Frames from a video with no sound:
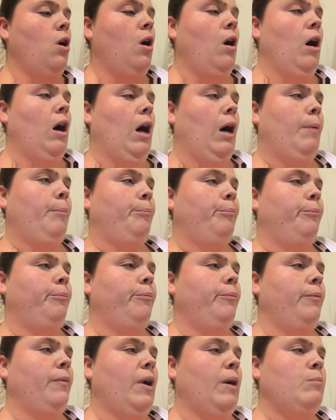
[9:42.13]
I'm
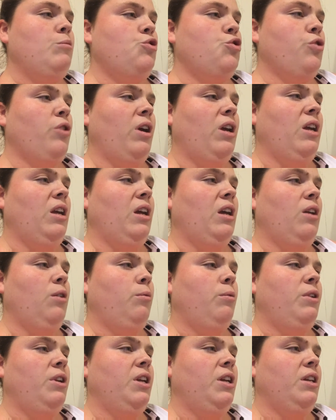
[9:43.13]
sure I can get
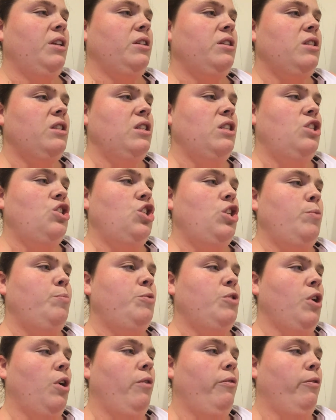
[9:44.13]
a ridiculously
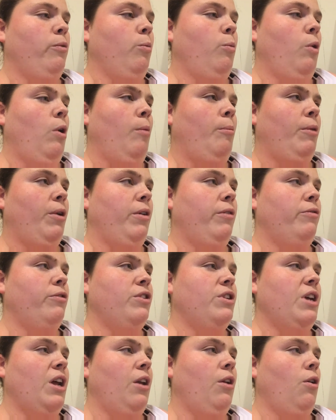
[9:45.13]
cheap doll from Walmart
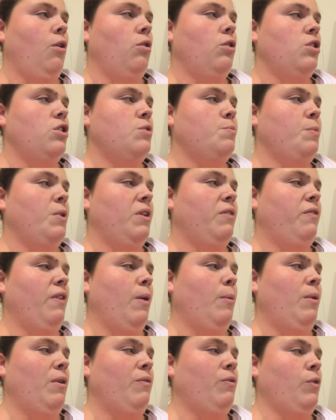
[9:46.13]
for $10, but if
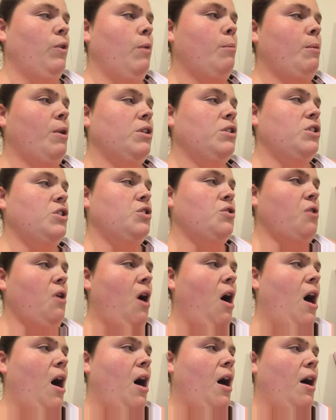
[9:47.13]
I went for a Monster
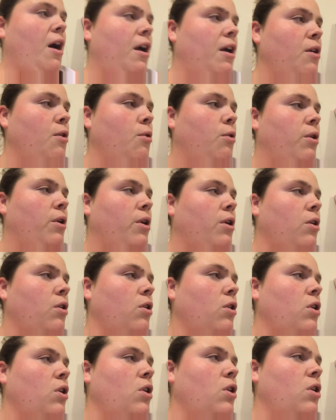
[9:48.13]
High or,